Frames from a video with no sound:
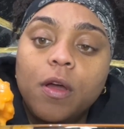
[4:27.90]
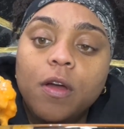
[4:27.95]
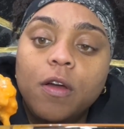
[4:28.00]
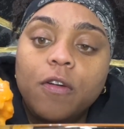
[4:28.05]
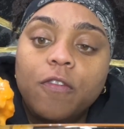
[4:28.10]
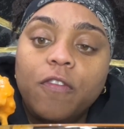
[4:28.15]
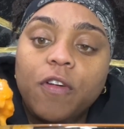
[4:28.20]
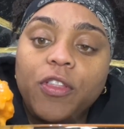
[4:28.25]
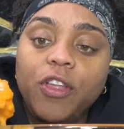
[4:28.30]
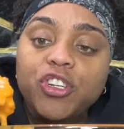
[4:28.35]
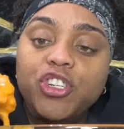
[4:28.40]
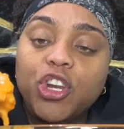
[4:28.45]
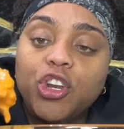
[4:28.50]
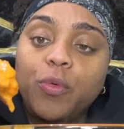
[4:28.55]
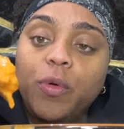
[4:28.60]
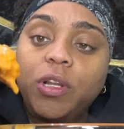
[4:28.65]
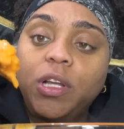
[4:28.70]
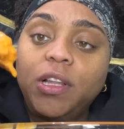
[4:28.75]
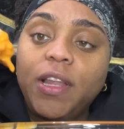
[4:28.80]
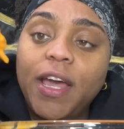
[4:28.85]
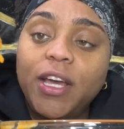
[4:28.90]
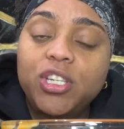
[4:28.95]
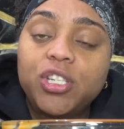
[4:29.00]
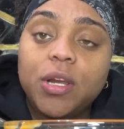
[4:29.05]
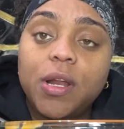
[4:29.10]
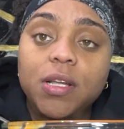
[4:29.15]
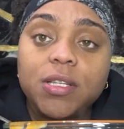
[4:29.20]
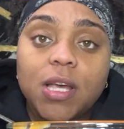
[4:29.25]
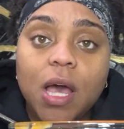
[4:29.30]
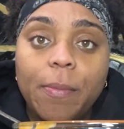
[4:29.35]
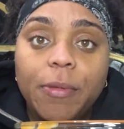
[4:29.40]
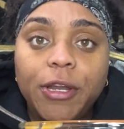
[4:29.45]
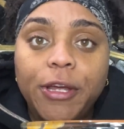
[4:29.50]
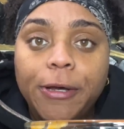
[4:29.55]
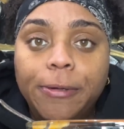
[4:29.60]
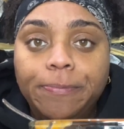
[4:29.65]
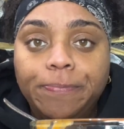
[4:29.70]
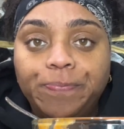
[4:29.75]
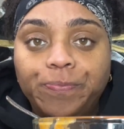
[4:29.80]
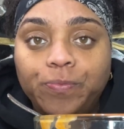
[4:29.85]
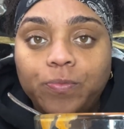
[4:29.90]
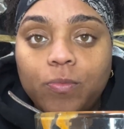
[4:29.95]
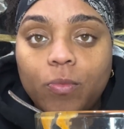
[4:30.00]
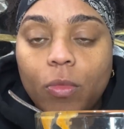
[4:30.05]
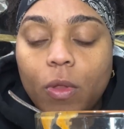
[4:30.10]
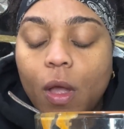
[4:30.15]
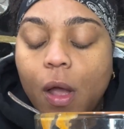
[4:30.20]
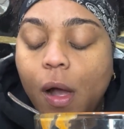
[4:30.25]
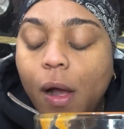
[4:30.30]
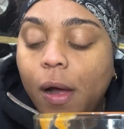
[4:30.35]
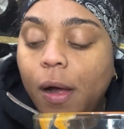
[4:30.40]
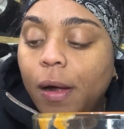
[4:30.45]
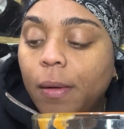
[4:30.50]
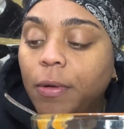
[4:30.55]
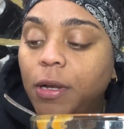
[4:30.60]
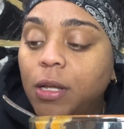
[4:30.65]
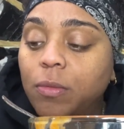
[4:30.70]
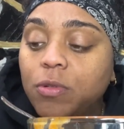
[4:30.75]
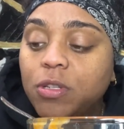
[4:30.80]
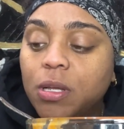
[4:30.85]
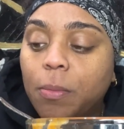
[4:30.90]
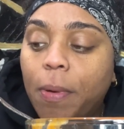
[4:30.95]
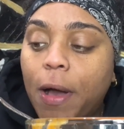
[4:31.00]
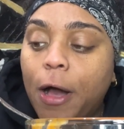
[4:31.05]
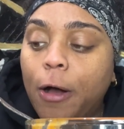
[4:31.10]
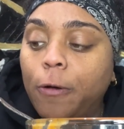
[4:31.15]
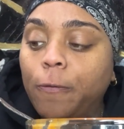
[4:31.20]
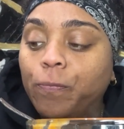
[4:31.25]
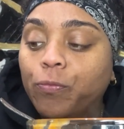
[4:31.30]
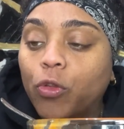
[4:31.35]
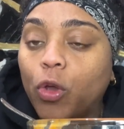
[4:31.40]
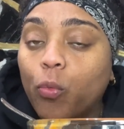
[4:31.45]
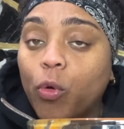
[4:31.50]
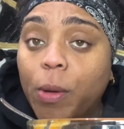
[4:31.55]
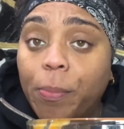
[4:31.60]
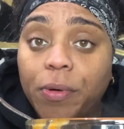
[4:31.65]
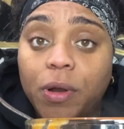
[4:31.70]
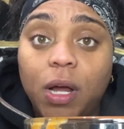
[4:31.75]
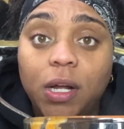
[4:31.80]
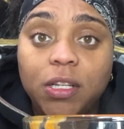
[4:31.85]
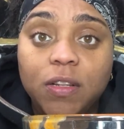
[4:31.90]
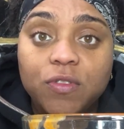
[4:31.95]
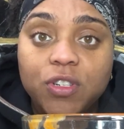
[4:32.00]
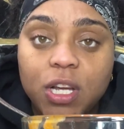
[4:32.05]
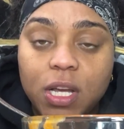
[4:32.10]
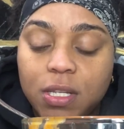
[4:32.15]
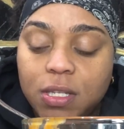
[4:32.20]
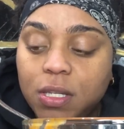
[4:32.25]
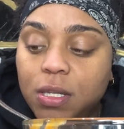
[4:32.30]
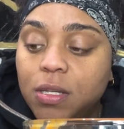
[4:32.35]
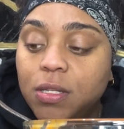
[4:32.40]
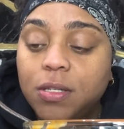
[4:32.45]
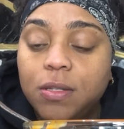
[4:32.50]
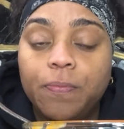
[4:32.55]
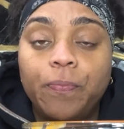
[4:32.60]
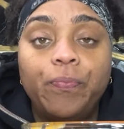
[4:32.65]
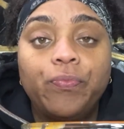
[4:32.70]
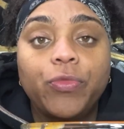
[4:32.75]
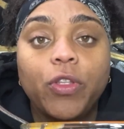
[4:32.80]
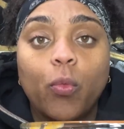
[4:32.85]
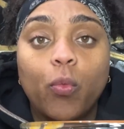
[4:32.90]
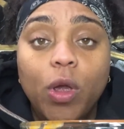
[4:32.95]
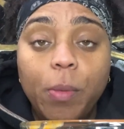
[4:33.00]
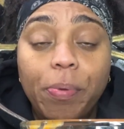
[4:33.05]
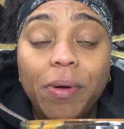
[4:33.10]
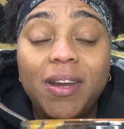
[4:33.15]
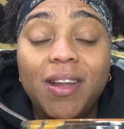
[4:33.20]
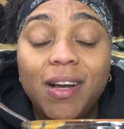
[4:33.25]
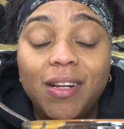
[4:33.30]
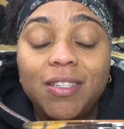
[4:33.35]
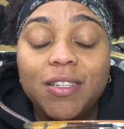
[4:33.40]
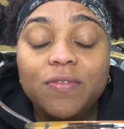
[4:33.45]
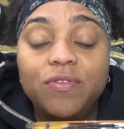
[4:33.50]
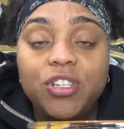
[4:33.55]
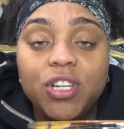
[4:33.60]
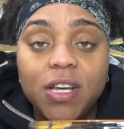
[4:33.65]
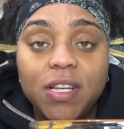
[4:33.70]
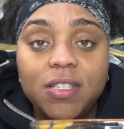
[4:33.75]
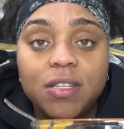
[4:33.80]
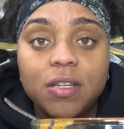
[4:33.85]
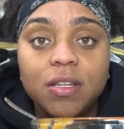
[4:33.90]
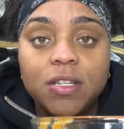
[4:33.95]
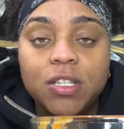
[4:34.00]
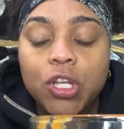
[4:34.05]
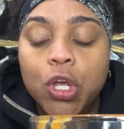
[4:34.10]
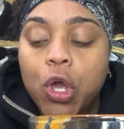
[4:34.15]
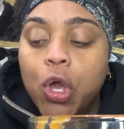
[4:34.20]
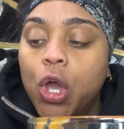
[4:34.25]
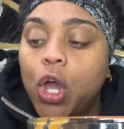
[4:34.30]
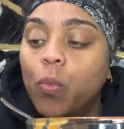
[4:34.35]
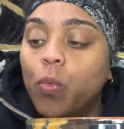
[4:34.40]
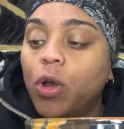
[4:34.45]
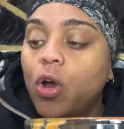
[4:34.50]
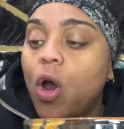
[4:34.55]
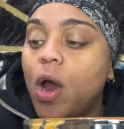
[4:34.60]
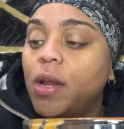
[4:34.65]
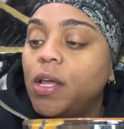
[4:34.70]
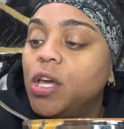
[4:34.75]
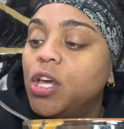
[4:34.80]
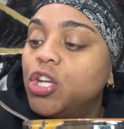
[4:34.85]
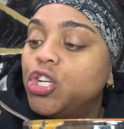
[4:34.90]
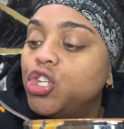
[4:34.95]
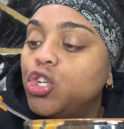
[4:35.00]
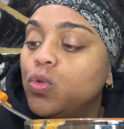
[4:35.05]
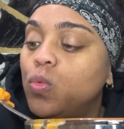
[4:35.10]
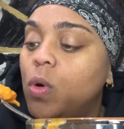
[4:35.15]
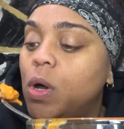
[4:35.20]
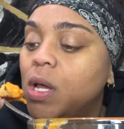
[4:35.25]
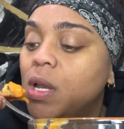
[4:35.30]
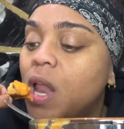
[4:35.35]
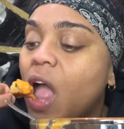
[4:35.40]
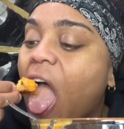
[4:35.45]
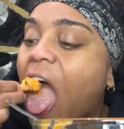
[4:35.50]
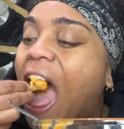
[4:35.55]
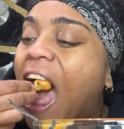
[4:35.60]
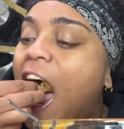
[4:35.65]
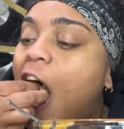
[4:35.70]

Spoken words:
for the general election that's coming up. And it was about reproductive justice regarding issue 1.